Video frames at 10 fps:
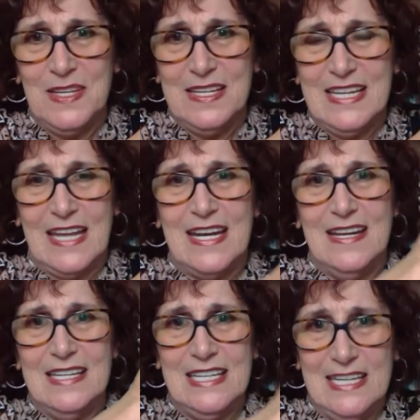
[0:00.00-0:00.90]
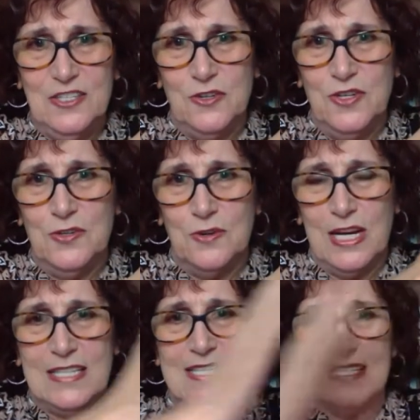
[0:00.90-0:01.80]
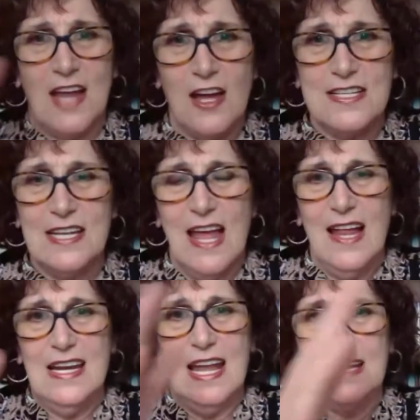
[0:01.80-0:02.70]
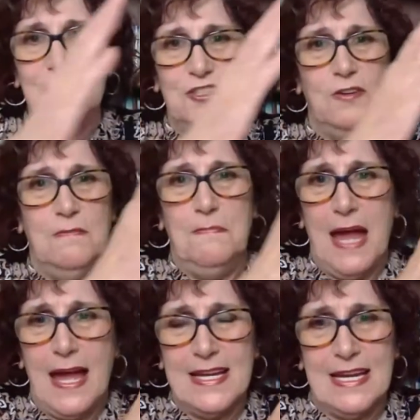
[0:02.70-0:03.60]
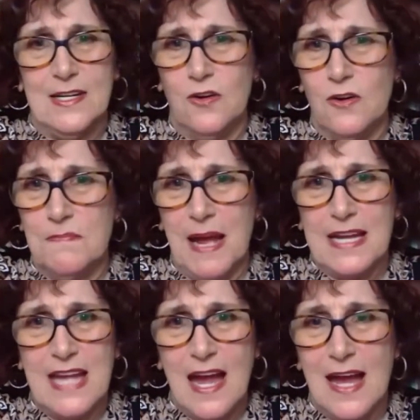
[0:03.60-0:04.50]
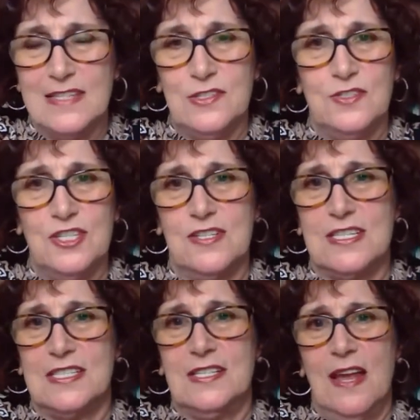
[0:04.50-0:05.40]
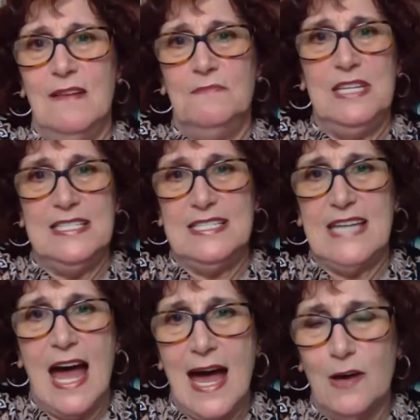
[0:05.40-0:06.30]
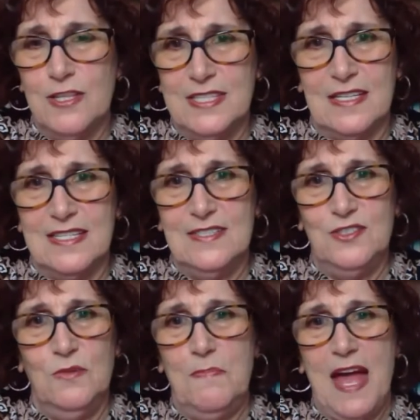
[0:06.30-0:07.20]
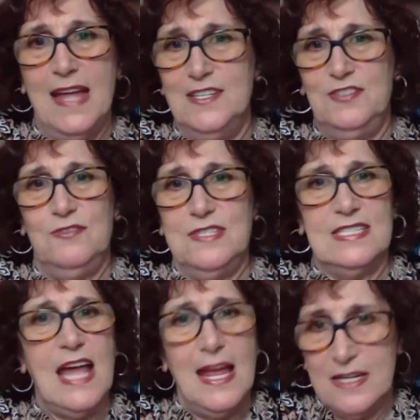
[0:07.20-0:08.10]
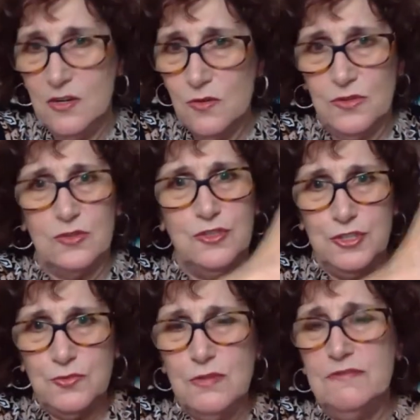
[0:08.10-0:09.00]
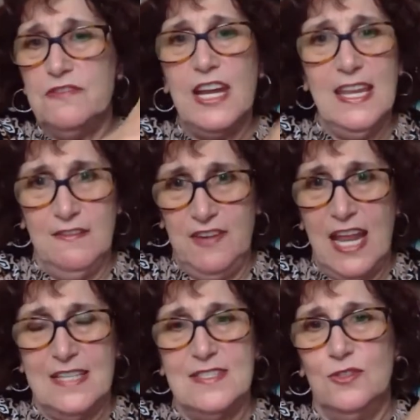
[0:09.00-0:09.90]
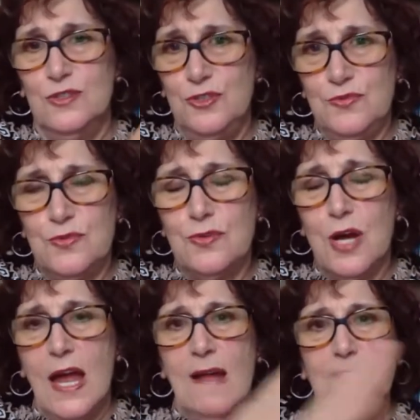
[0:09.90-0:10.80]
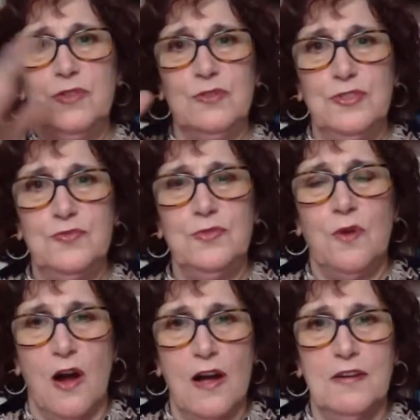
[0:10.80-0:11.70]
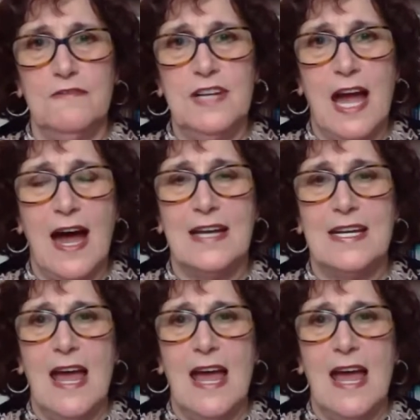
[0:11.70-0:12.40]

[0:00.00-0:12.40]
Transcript: can hinder you. It's not like turn back and, oh my God, you just missed out and too bad, too sad. No, the true forgiveness, the true, the true heart of God